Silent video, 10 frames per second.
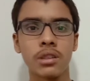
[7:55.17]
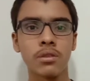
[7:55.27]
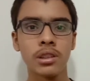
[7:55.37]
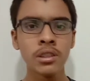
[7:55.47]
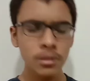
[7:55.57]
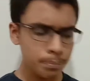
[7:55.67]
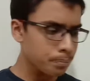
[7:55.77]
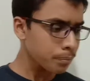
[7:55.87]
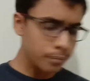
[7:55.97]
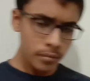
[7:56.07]
with this.
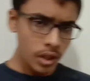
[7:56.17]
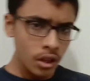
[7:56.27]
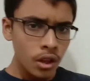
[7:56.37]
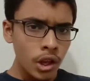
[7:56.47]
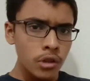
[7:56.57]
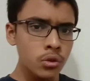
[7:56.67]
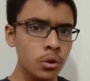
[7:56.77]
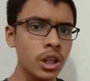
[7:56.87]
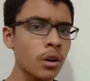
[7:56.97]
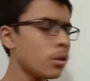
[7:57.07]
So
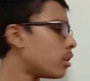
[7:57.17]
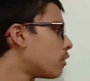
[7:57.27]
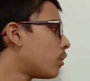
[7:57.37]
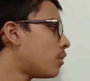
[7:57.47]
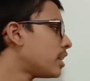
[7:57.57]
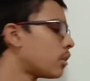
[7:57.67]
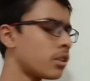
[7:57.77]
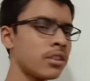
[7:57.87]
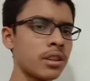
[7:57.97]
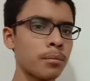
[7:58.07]
now 50,000
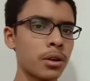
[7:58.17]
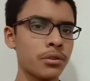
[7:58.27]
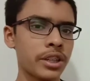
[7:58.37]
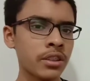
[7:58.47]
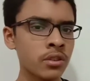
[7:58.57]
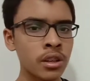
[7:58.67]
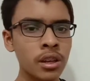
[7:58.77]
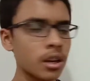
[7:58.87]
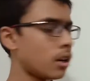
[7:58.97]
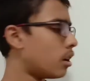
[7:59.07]
is number of shares
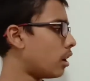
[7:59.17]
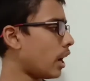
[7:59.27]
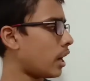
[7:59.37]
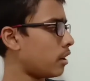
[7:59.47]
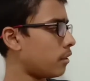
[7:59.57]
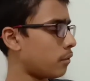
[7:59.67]
and